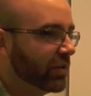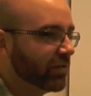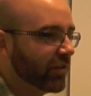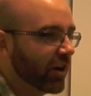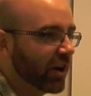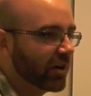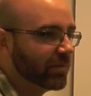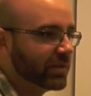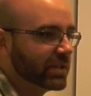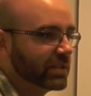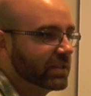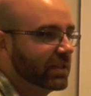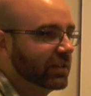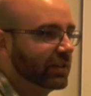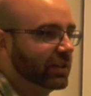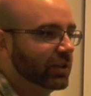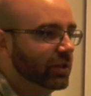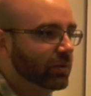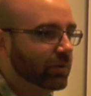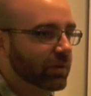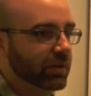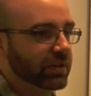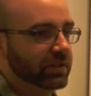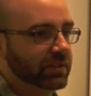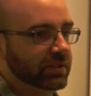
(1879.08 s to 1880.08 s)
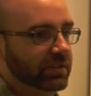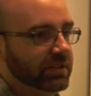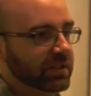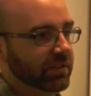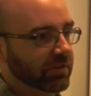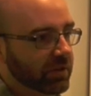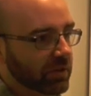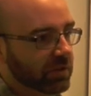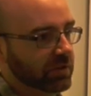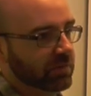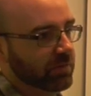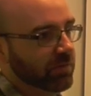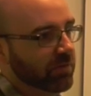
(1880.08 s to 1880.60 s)
environment's telling you where it's
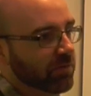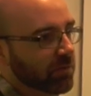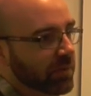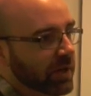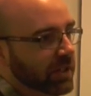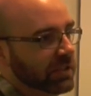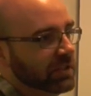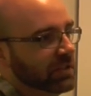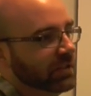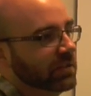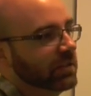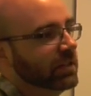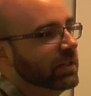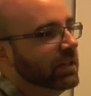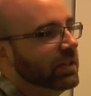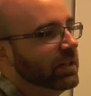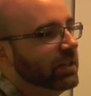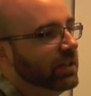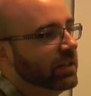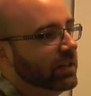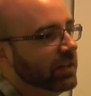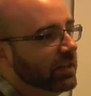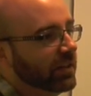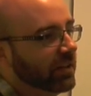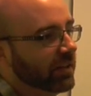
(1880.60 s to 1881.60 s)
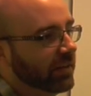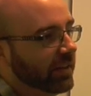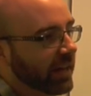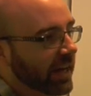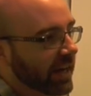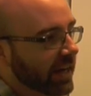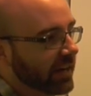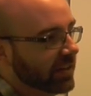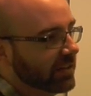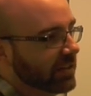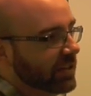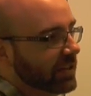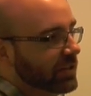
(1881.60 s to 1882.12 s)
giving you some information
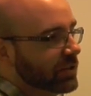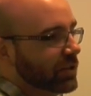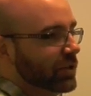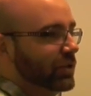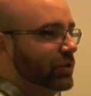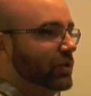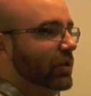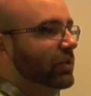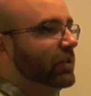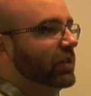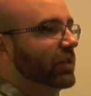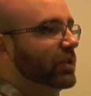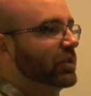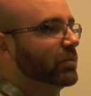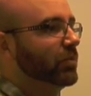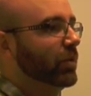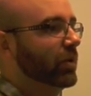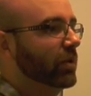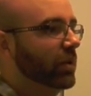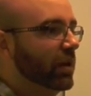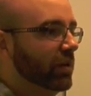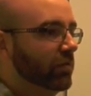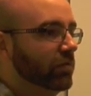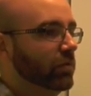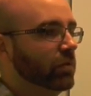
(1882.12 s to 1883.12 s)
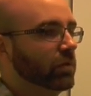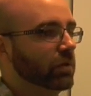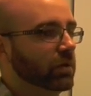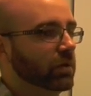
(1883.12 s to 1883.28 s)
that is controlling the spotlight for